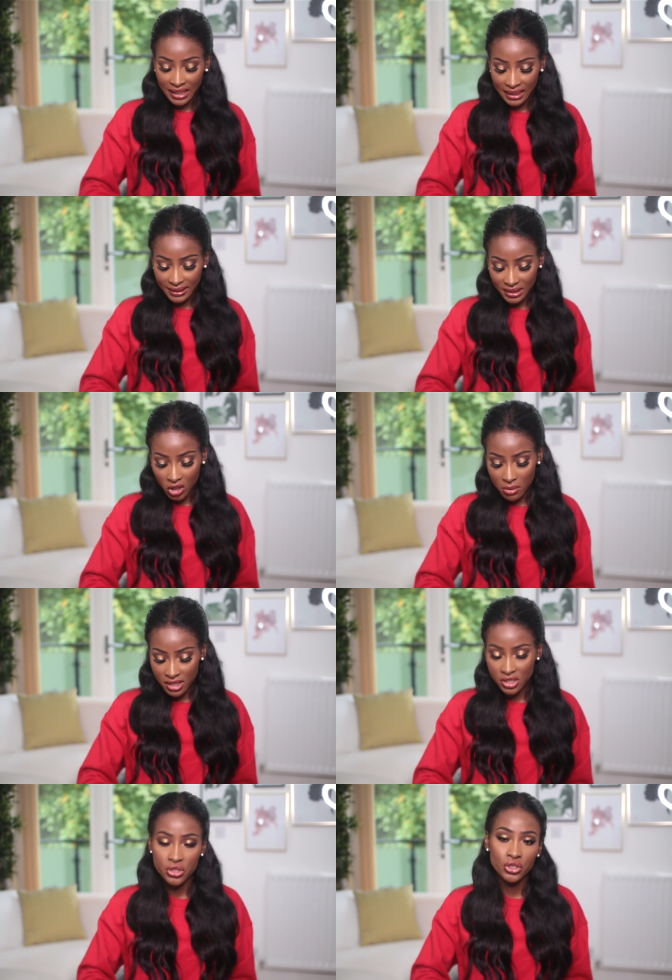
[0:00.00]
and this
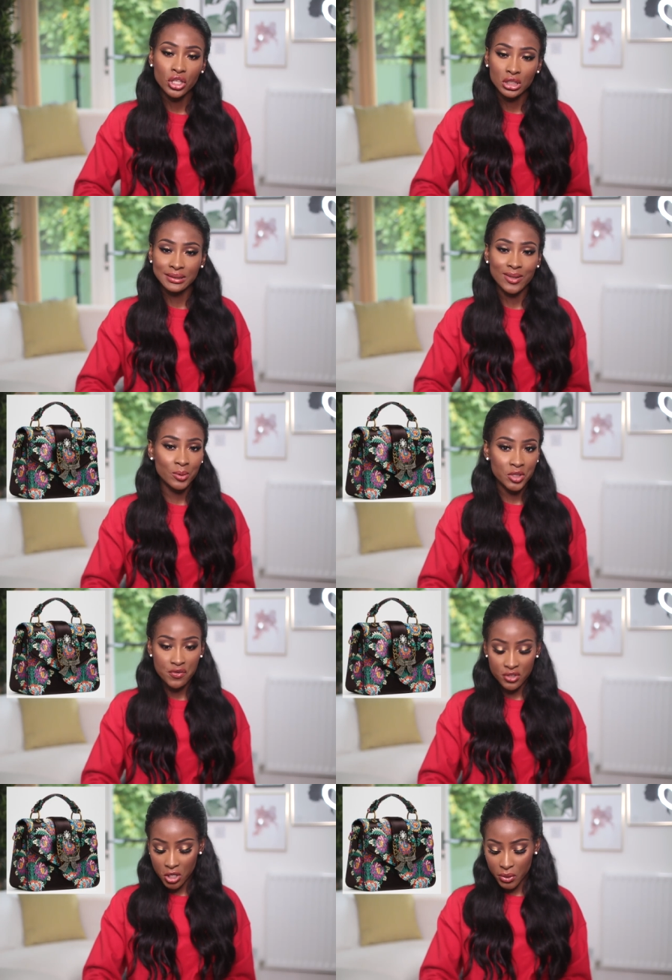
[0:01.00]
comes in two colors i put
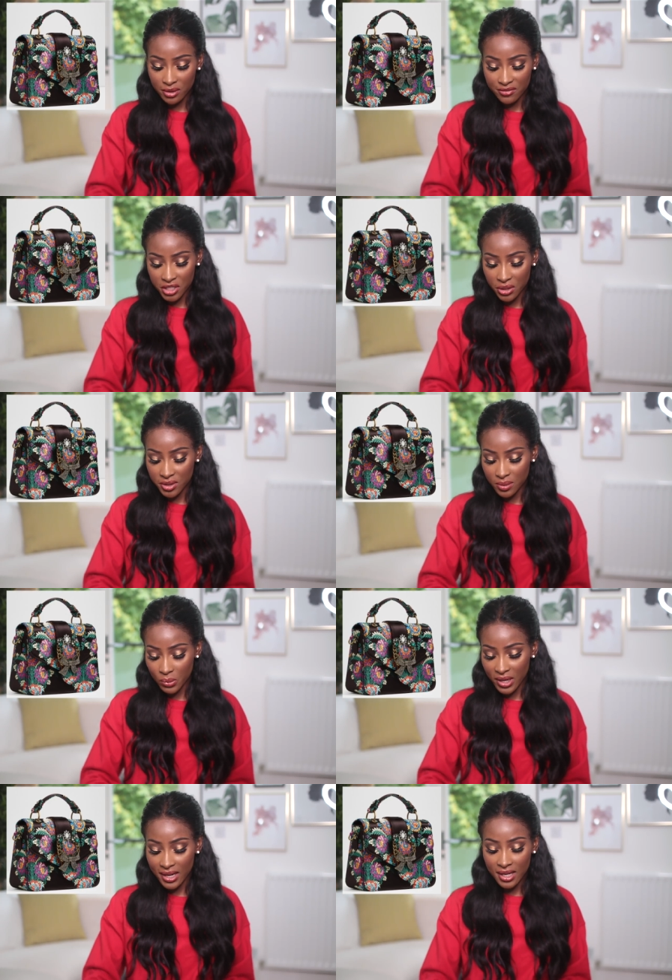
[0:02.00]
the other color in the video
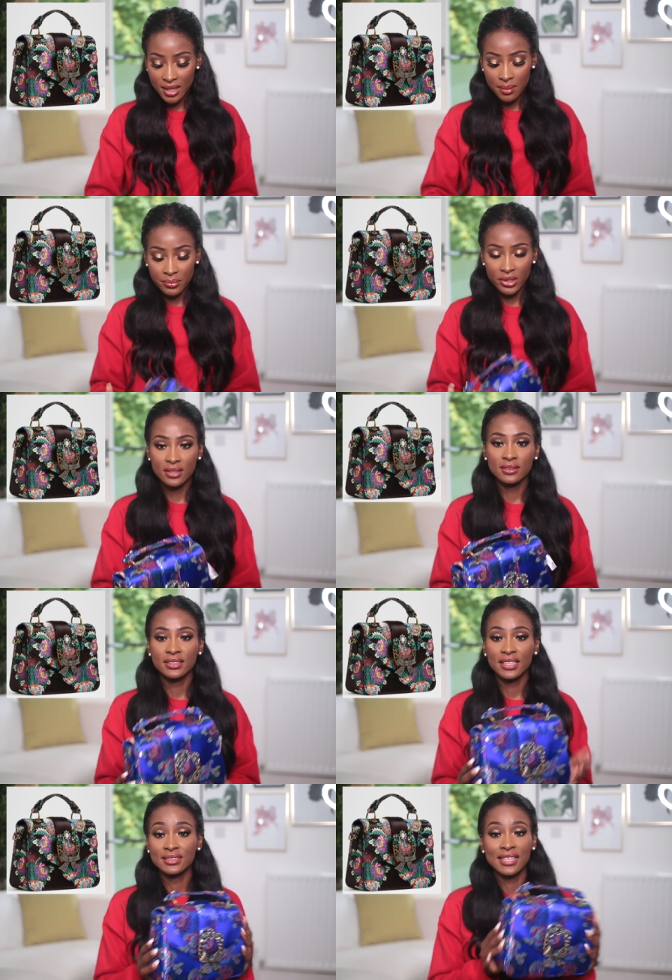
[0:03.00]
somewhere
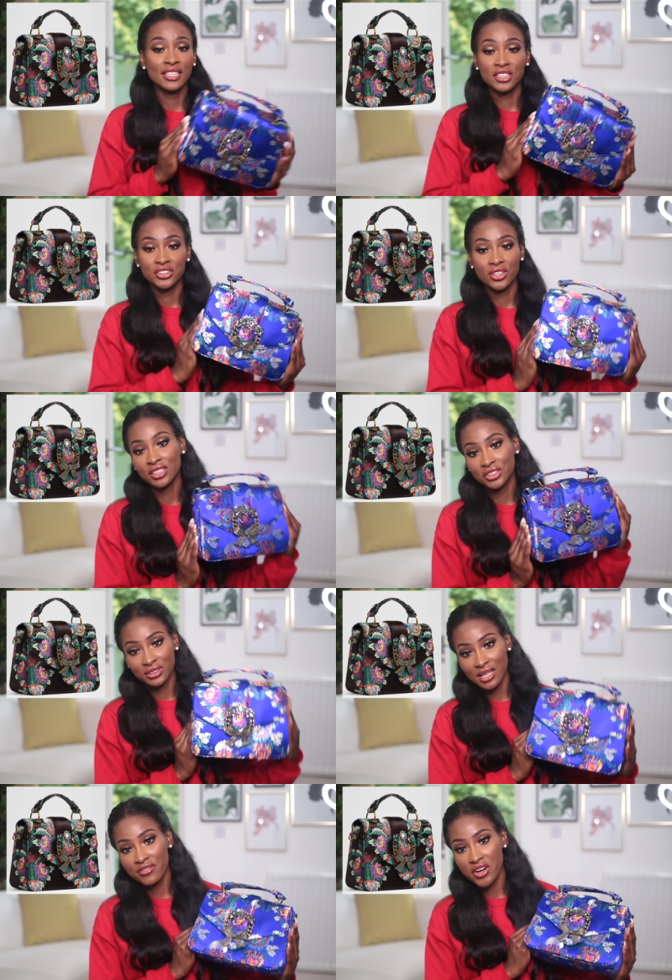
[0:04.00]
but this i just thought
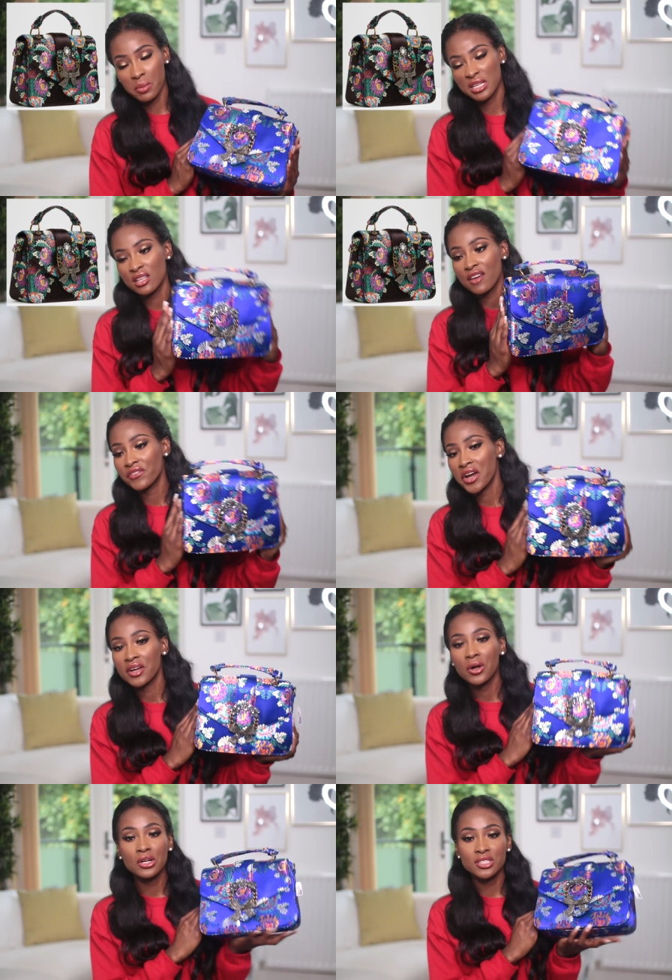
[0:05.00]
stood out very much it's not
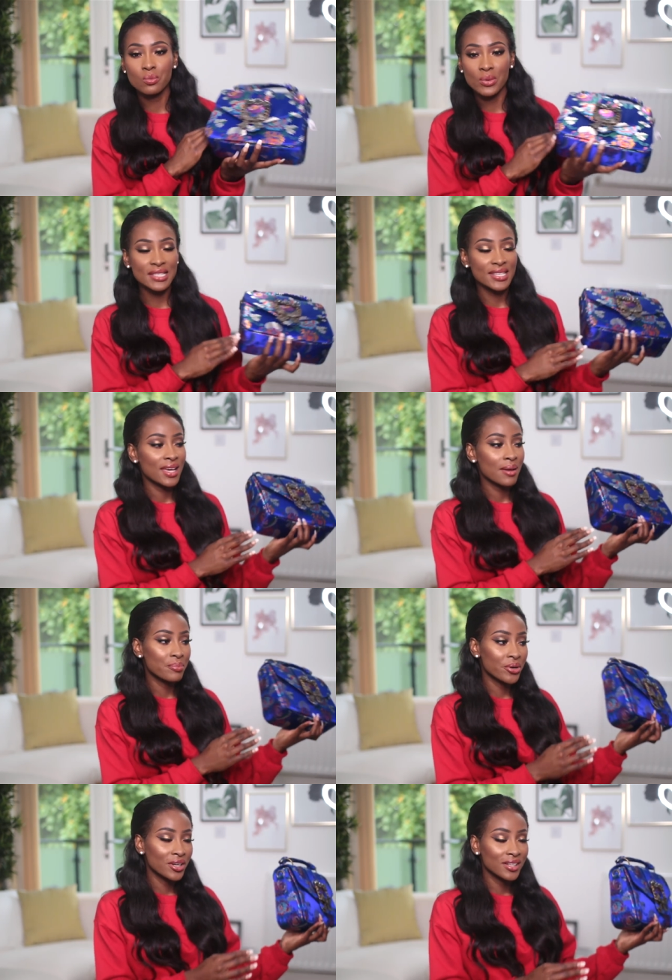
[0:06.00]
very autumn
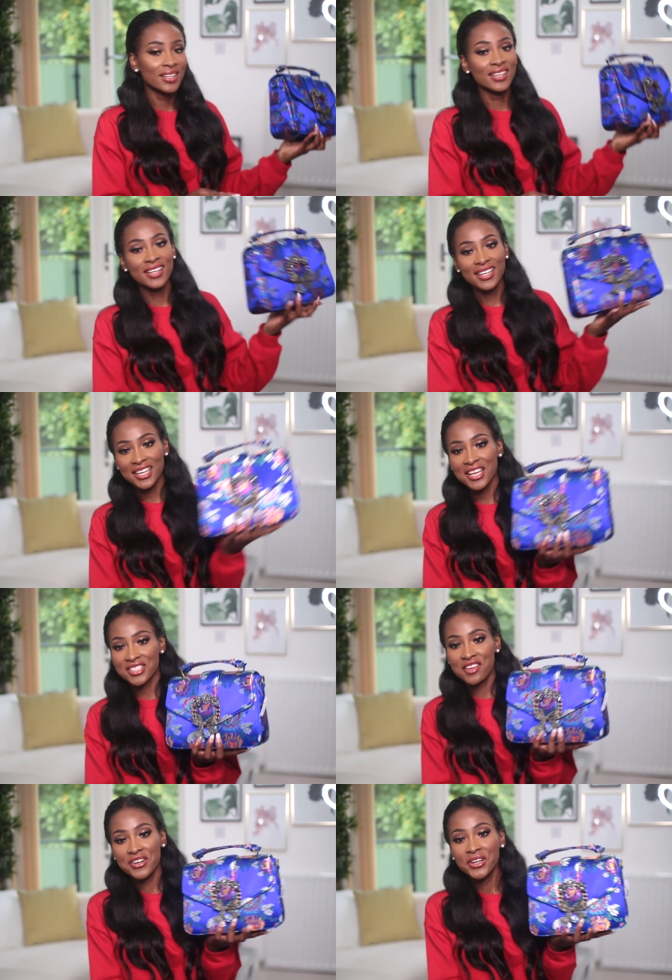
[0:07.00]
winter but
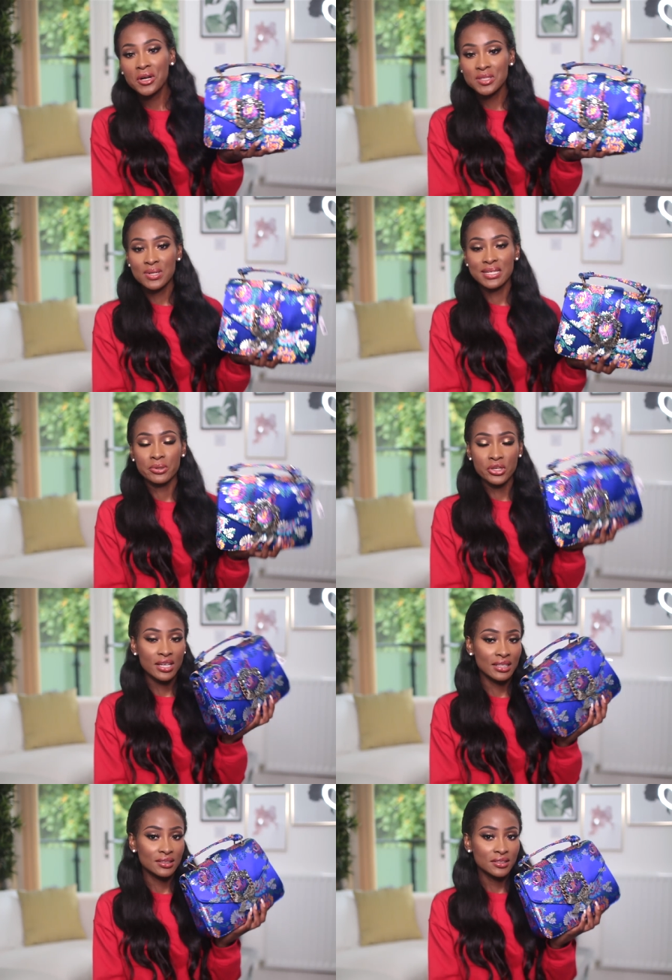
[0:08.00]
it's not very autumn winter but you
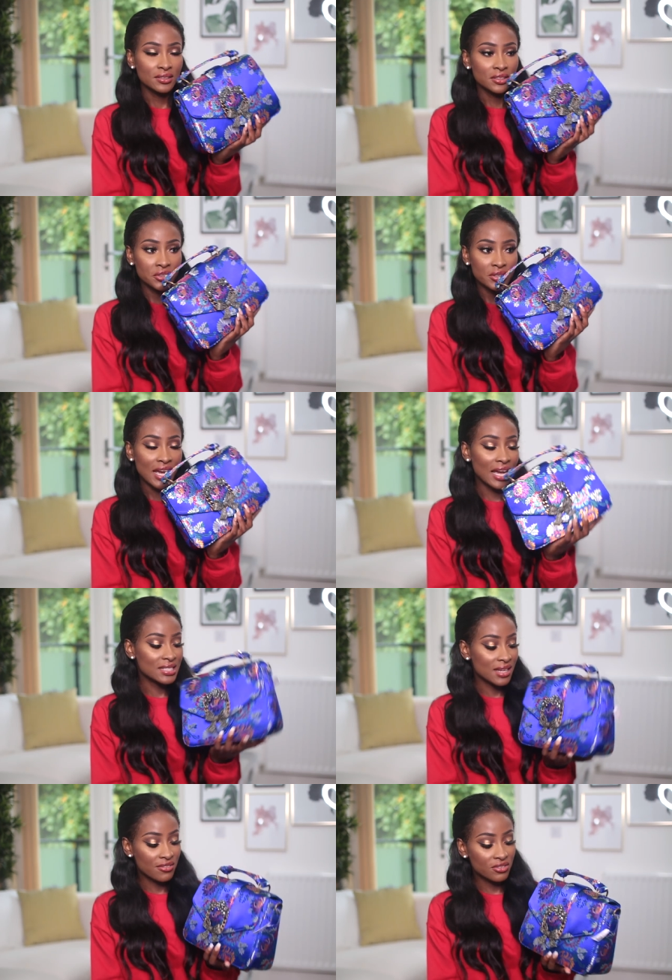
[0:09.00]
can you
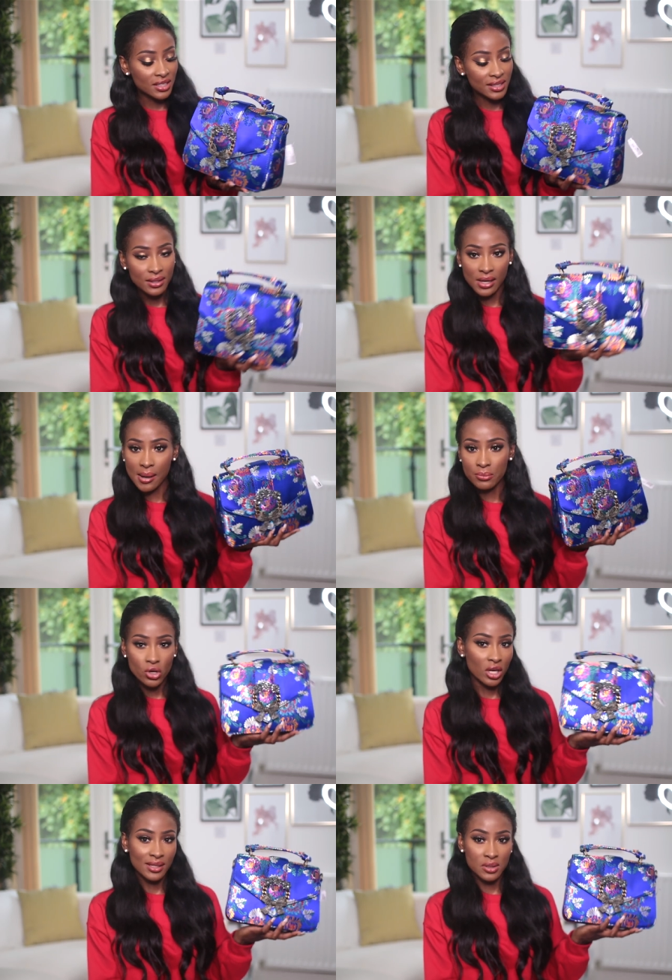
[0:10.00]
can definitely um,
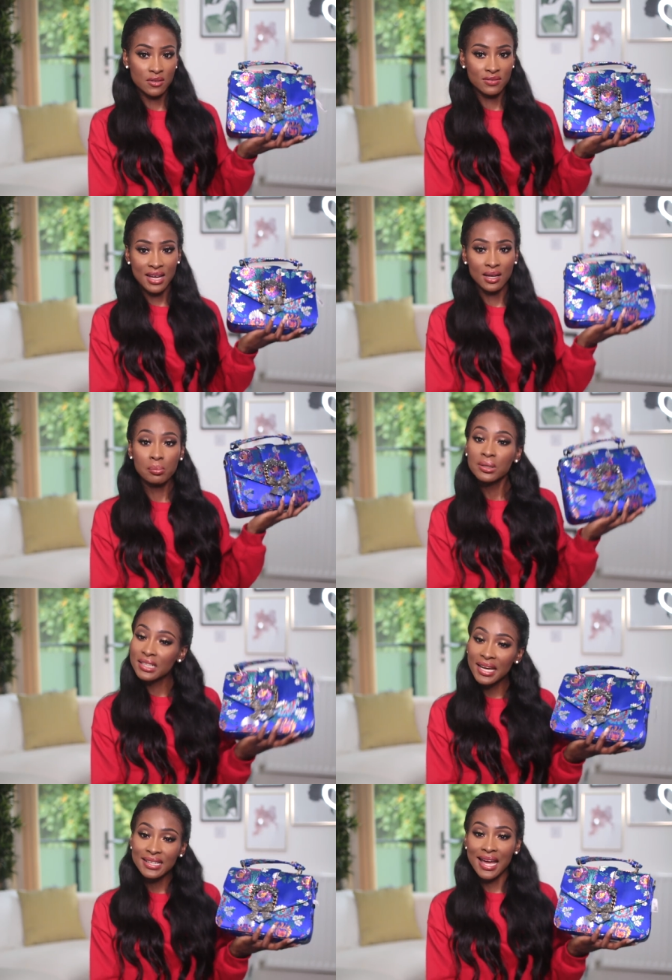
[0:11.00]
rock this with like a
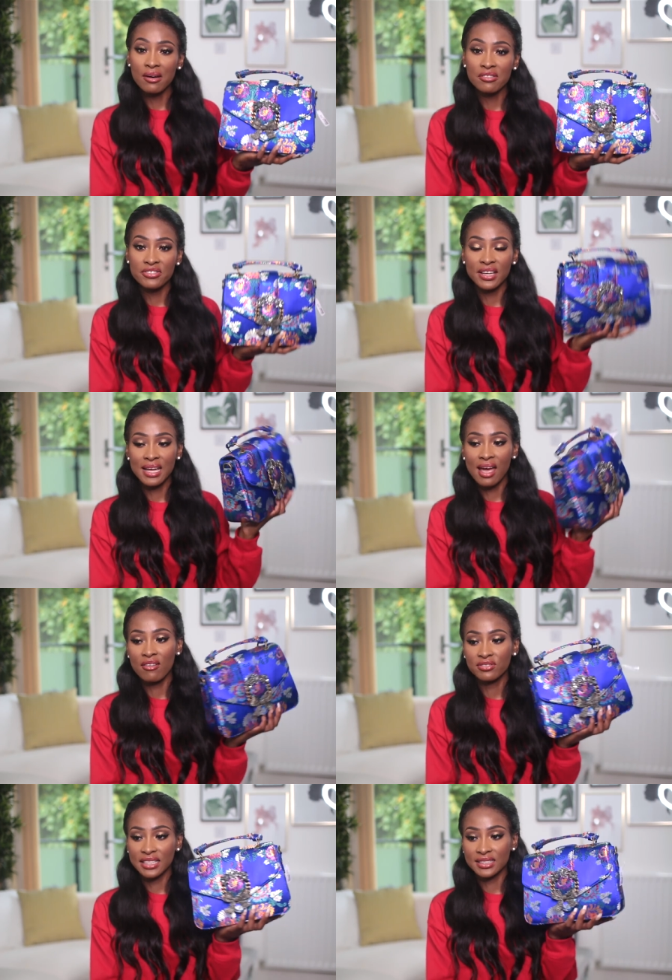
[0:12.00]
plain outfit and
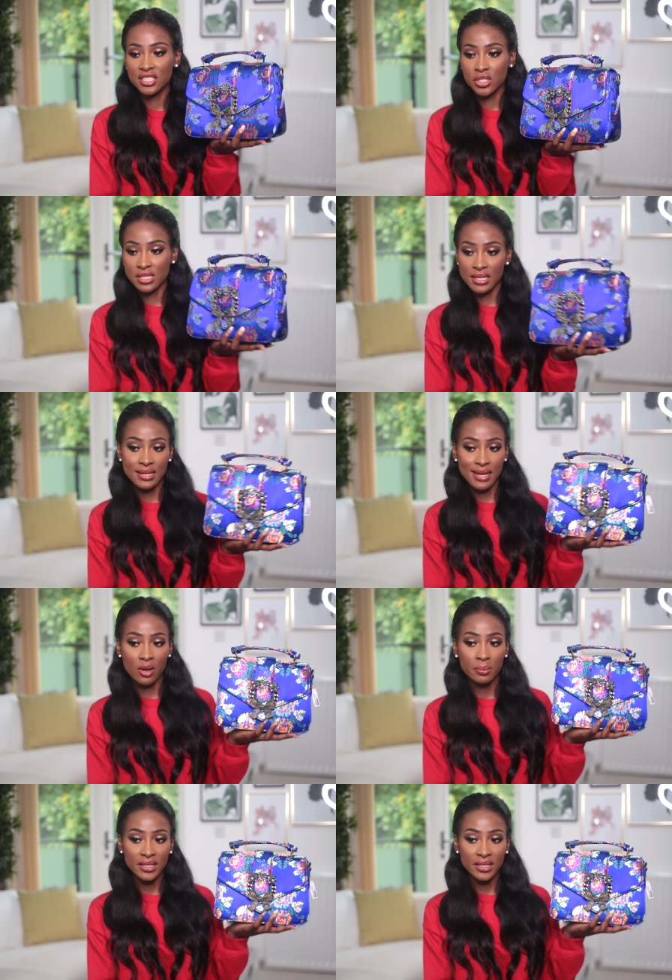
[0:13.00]
have this as your standout